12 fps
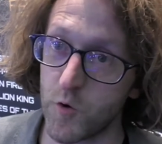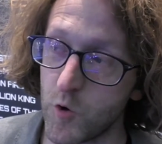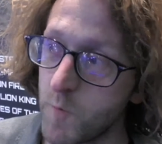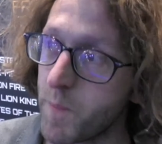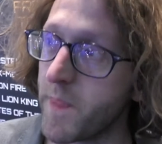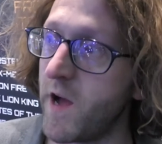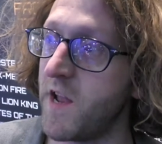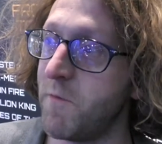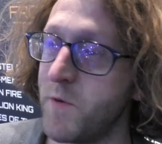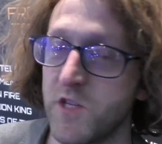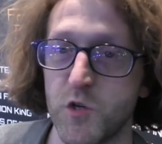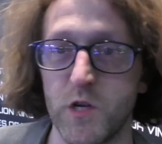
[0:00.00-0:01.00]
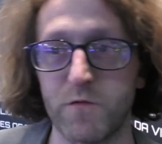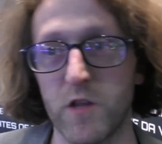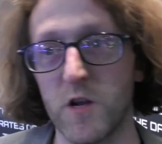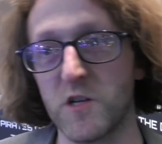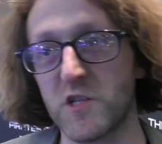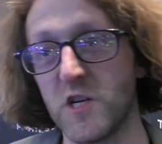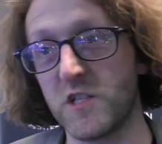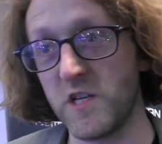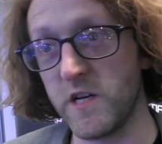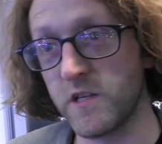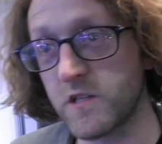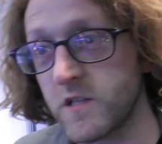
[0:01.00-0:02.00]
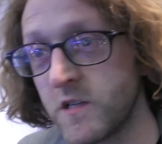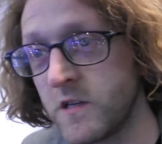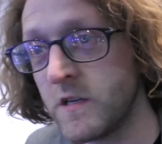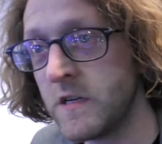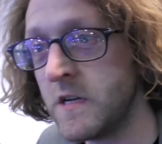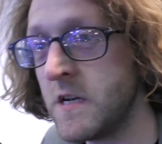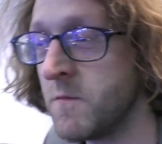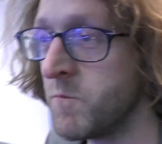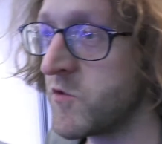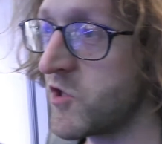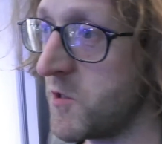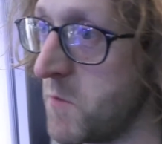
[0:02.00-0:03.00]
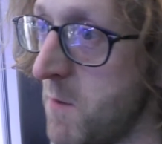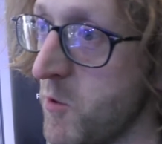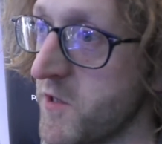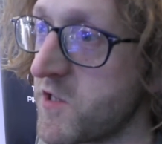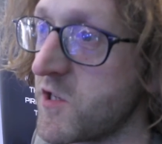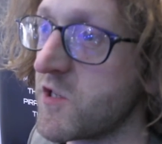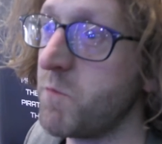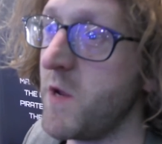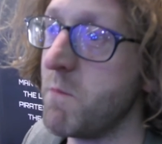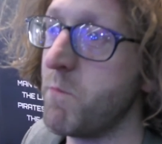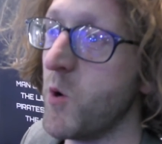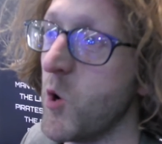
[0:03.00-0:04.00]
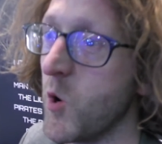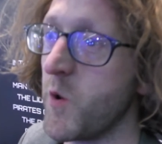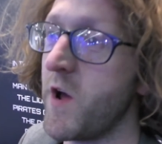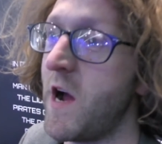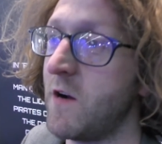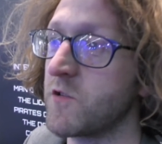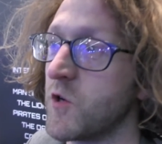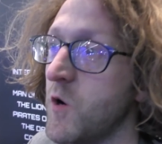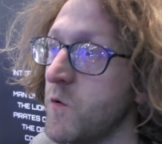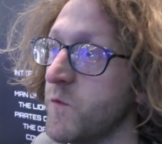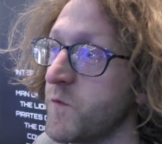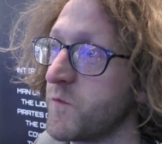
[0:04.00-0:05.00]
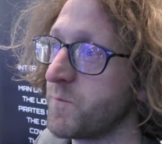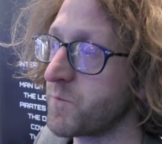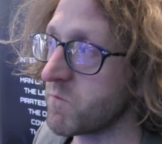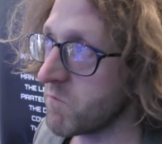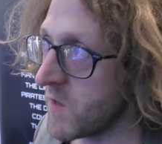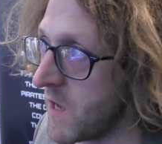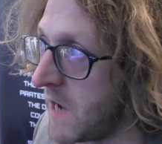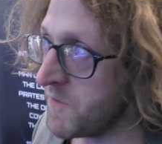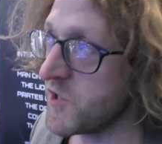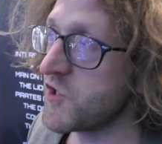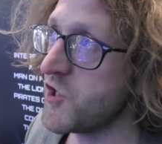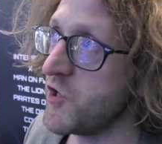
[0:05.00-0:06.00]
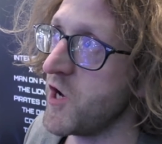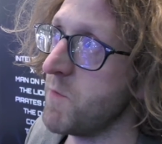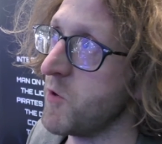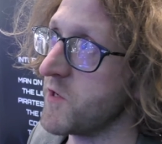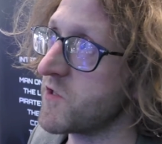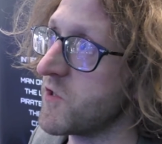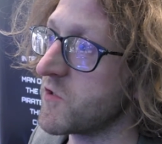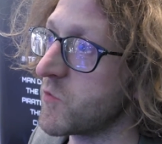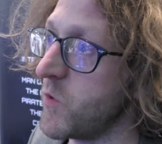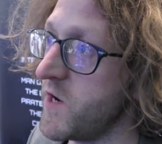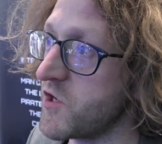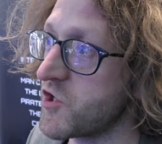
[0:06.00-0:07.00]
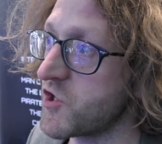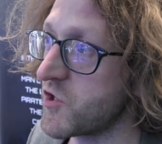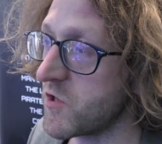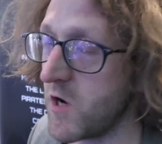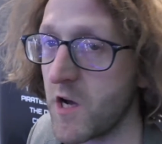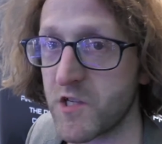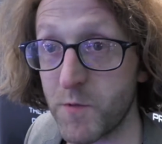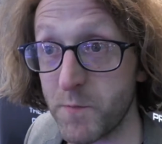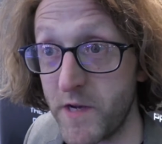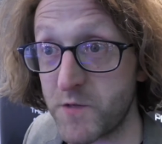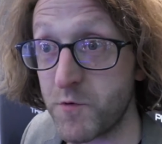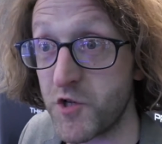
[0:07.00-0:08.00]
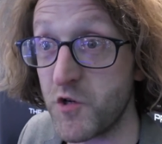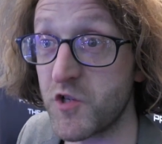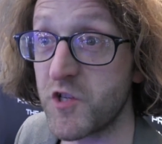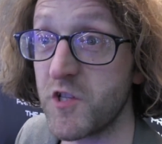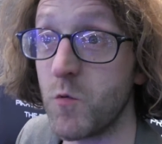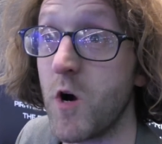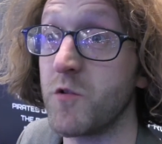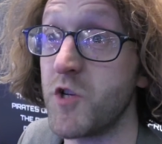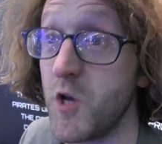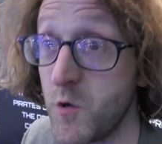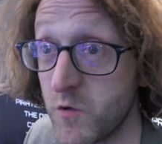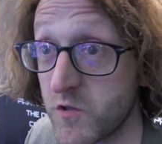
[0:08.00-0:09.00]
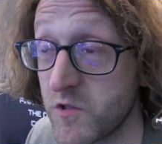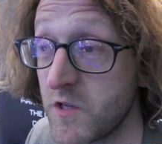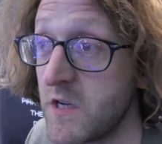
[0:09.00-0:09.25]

for and have been doing for the last 30 years. Cinema monitors have been born out of having studio monitors, which some of the best producers in the world use